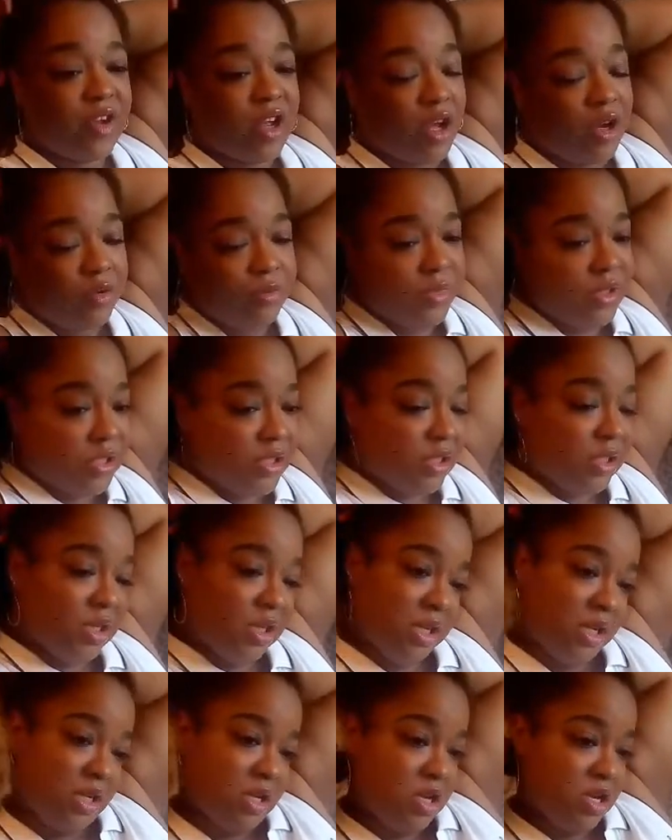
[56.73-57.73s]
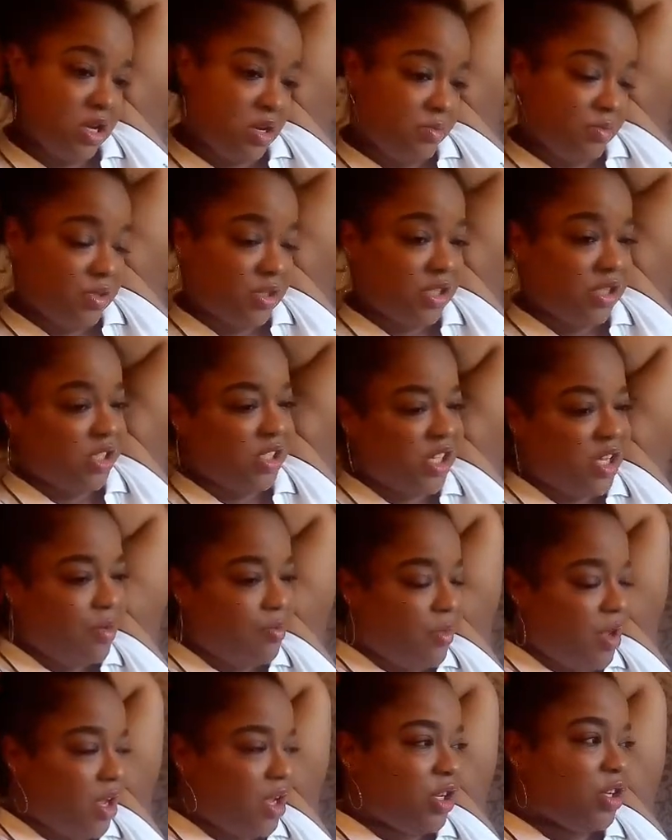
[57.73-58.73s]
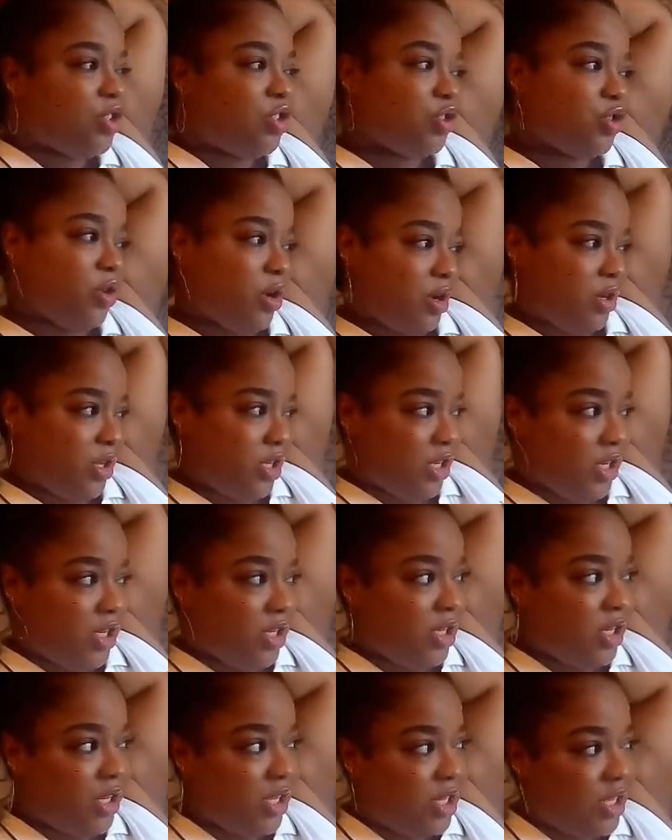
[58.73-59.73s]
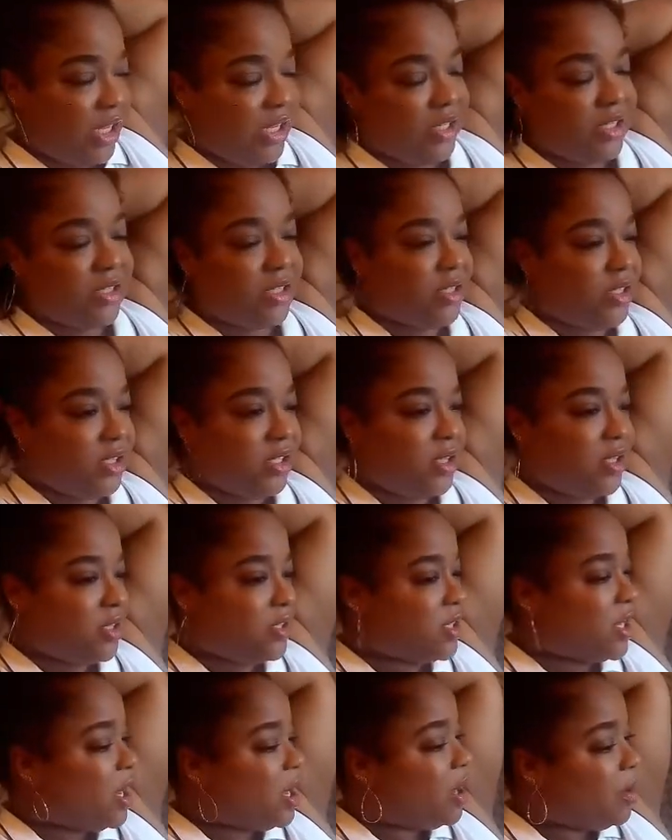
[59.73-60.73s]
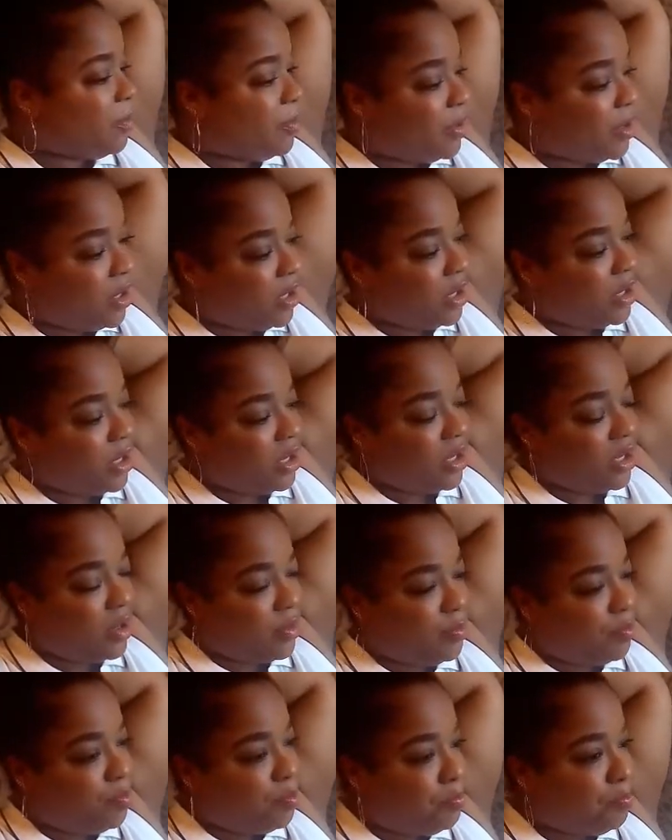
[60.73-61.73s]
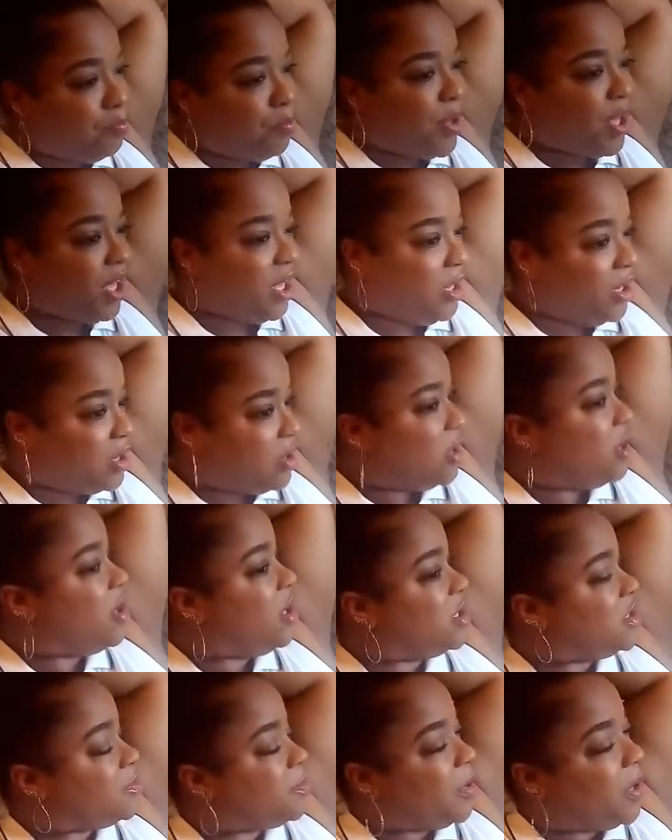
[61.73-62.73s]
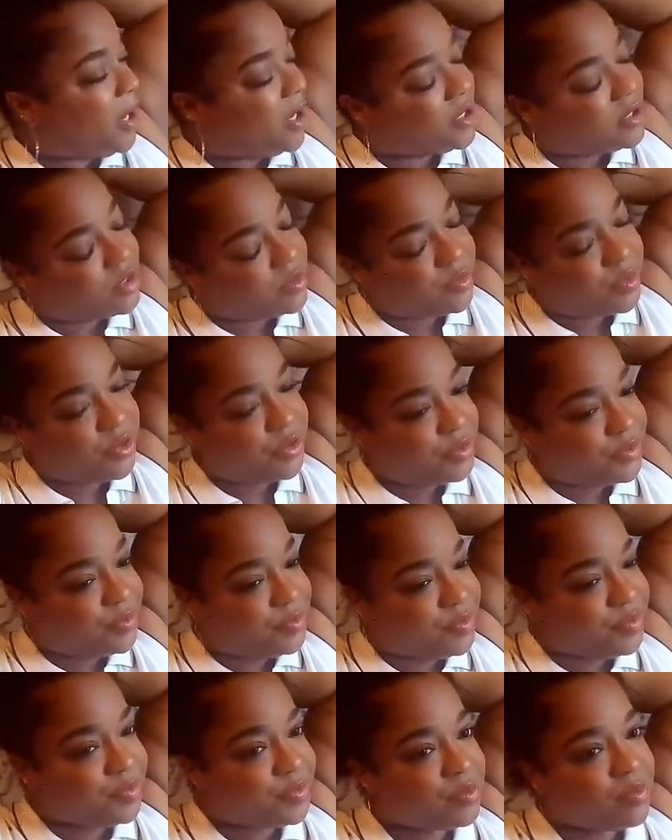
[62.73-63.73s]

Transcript: I've combed it, and I'm just making sure I get it as to the top peak as possible,